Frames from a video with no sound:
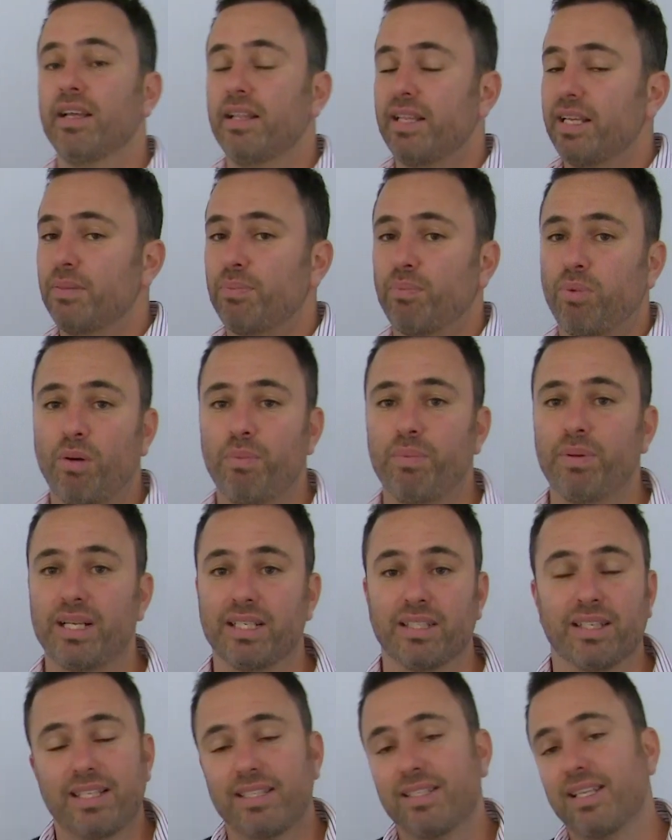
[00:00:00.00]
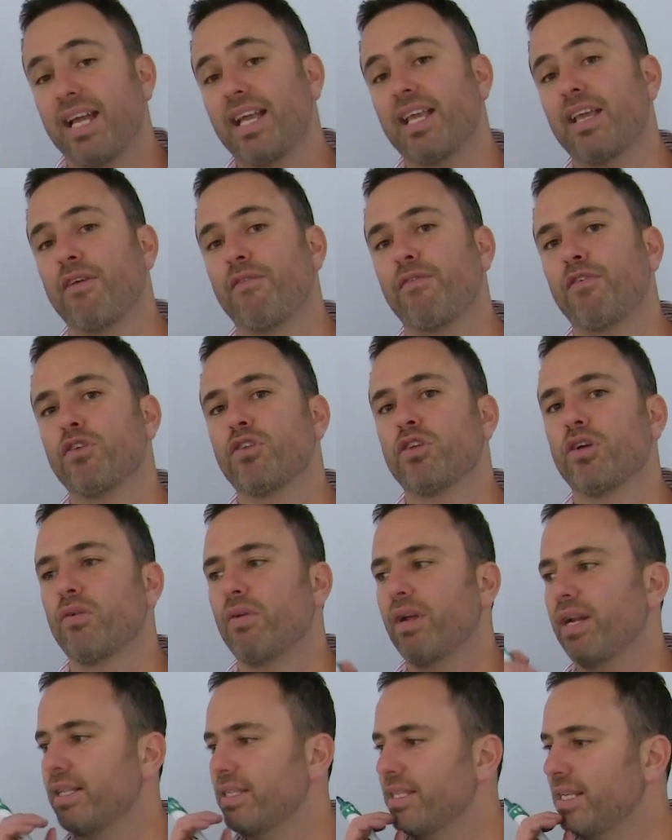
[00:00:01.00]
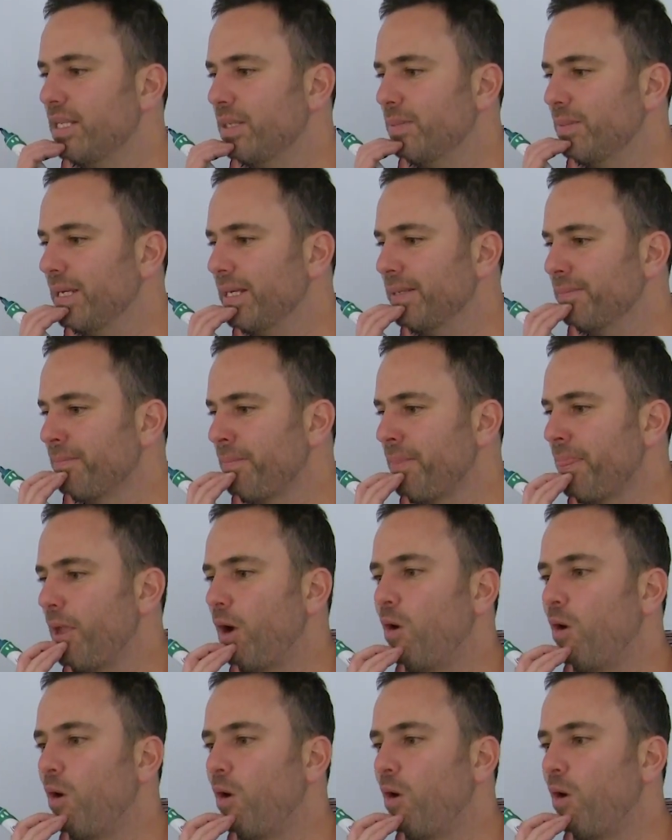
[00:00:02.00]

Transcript: There's properties, let's say if you turn around and said to me,